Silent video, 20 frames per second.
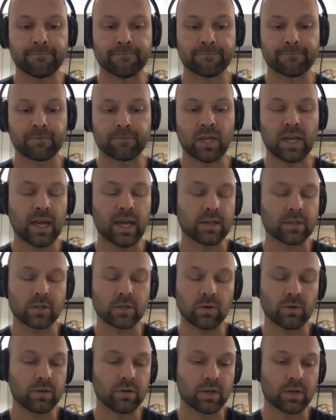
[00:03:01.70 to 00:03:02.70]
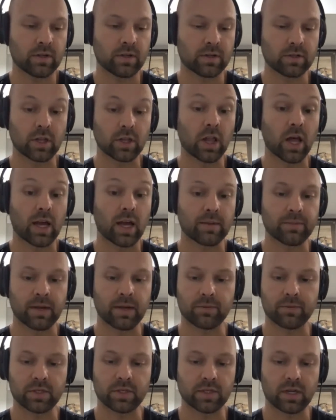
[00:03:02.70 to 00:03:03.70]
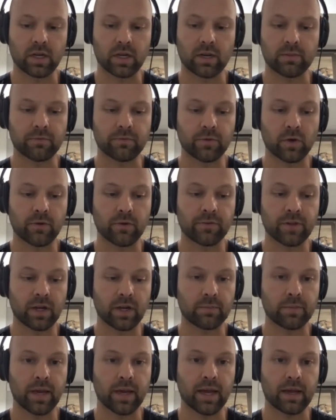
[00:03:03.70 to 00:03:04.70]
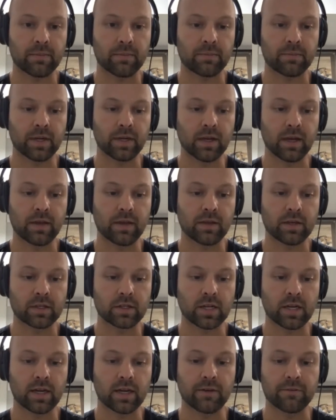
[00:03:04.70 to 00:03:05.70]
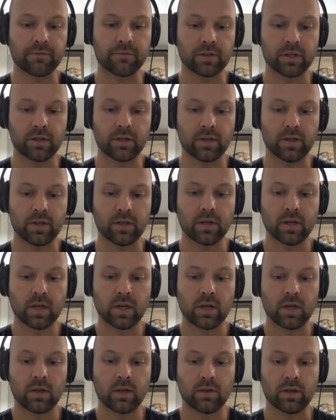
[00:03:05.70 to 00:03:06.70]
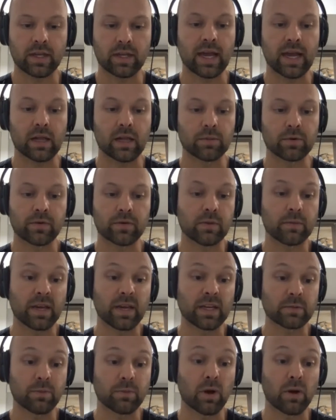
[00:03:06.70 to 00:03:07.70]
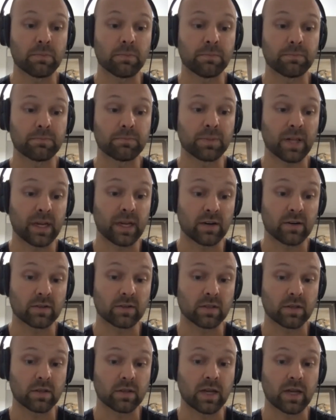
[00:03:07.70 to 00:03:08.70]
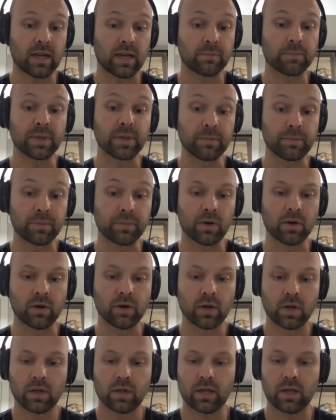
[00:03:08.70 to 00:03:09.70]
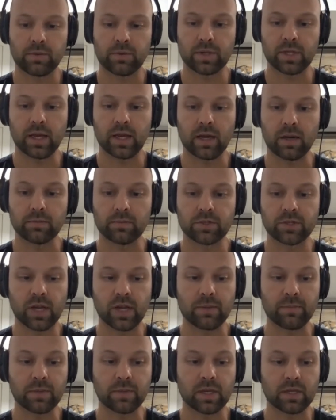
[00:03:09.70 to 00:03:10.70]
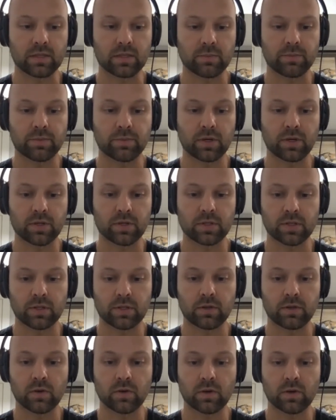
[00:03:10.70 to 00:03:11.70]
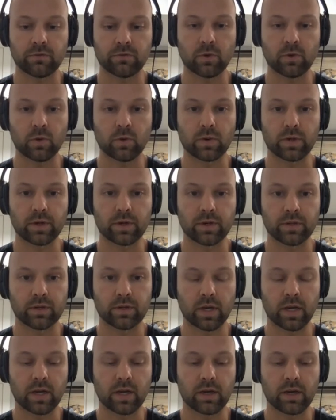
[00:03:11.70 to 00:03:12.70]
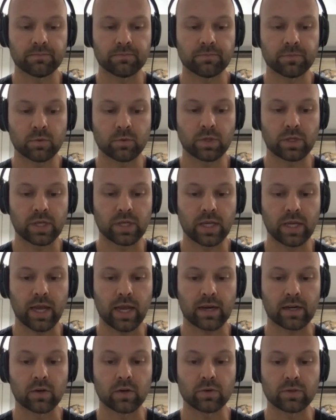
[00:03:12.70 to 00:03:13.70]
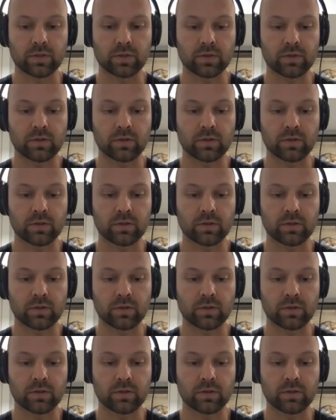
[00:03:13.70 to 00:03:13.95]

there's a lot of memories that come flooding back, but I think definitely the caliber of the baseball players and people that really helped shape me as a person going forward really echoes.